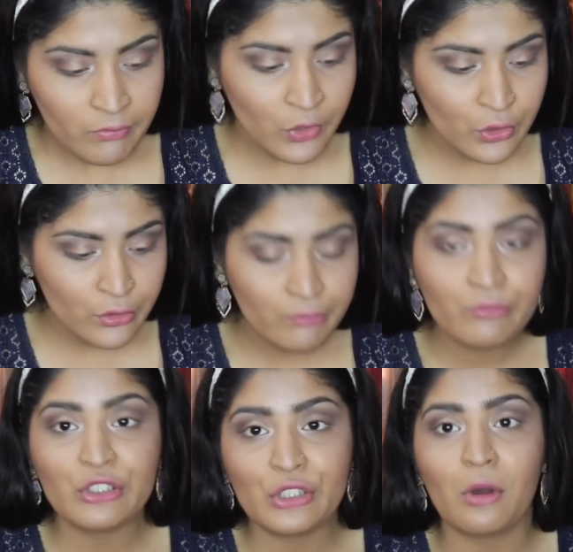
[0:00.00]
You
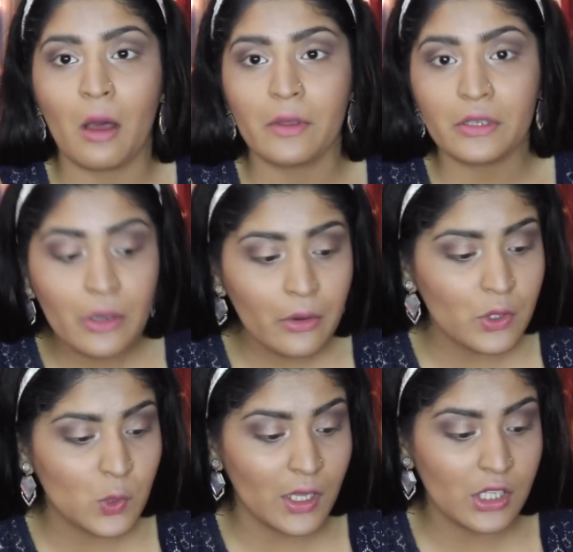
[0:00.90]
know how it
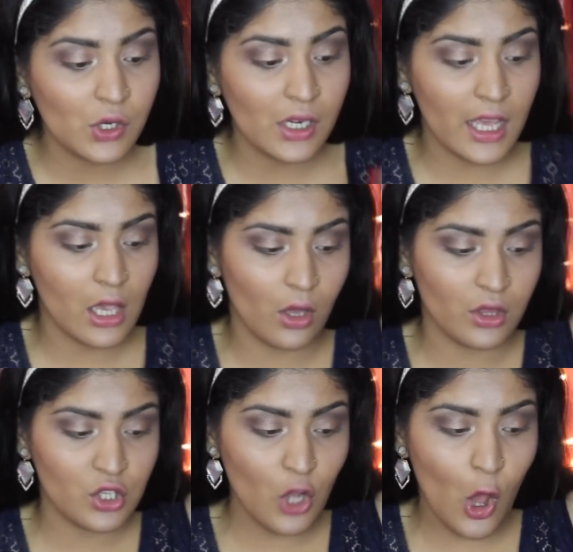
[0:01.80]
goes. Once you're like
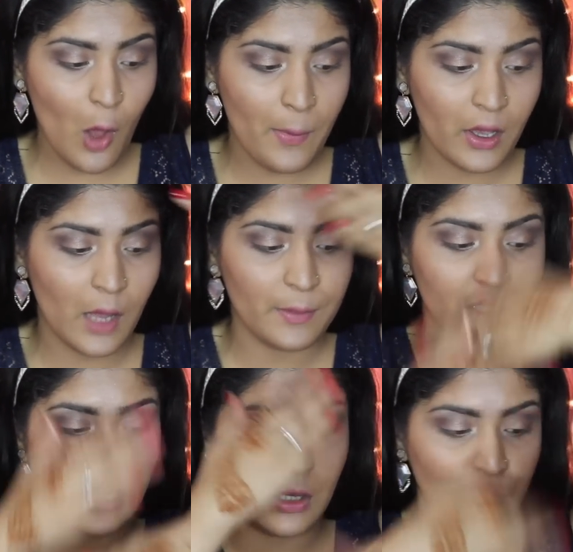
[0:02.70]
on top,
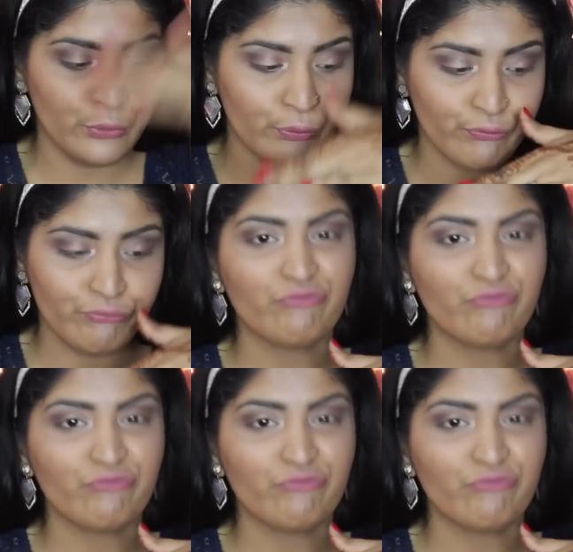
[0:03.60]
coming down.